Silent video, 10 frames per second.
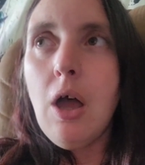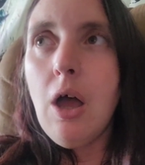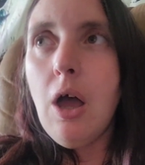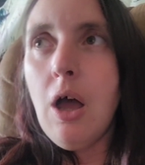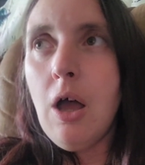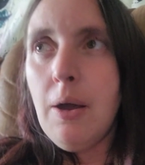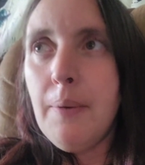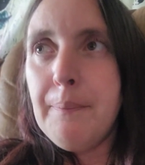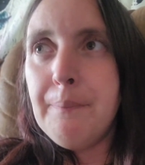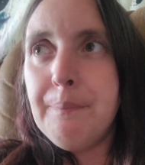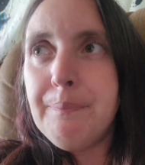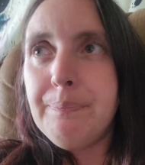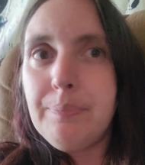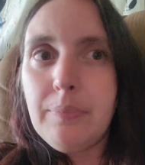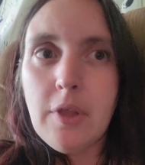And
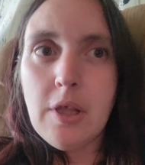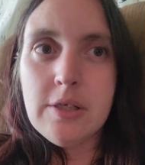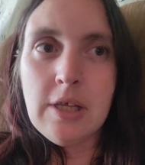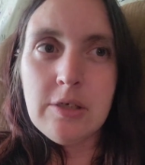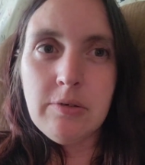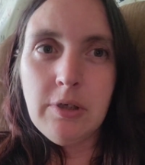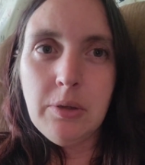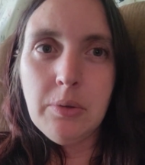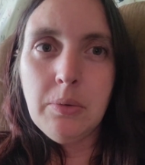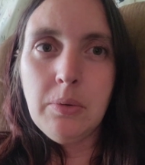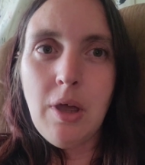so that's really cool.